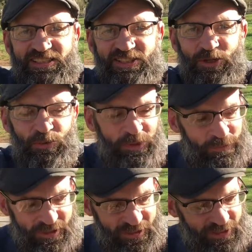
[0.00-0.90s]
so we'd
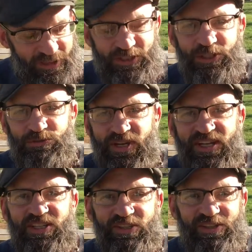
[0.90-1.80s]
be listening to the
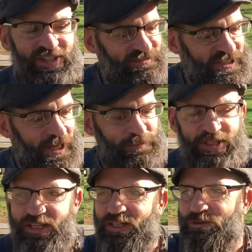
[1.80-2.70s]
radio, and every time
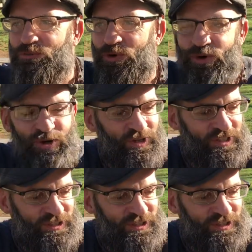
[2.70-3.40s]
you hear the roar,